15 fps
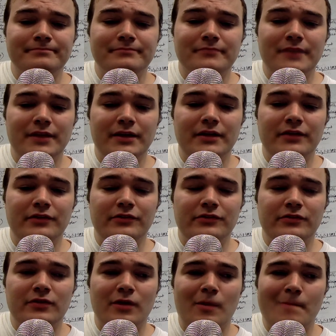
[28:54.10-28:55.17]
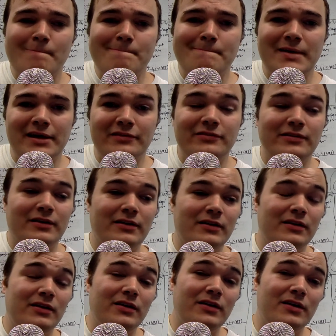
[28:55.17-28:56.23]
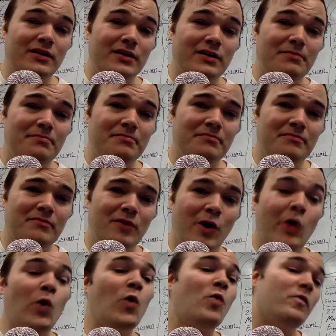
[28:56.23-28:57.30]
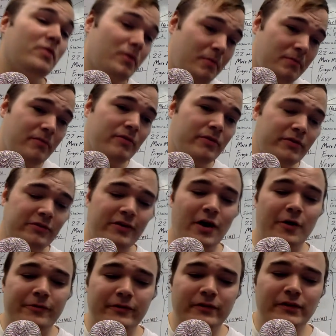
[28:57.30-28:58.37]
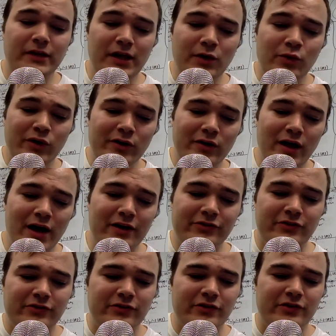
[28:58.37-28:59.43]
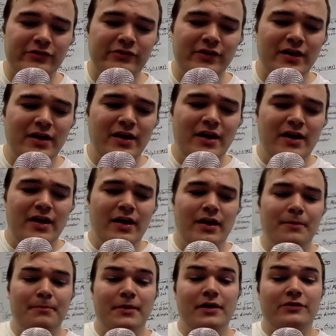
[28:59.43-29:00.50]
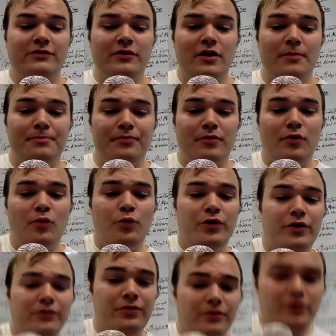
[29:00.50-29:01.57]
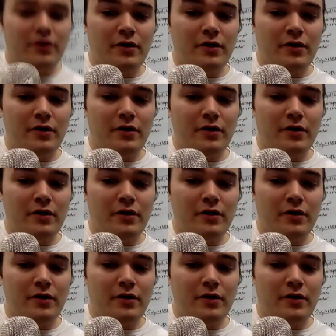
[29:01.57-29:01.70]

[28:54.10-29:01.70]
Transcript: things basically are over for the South. Lee realizes this. He meets up with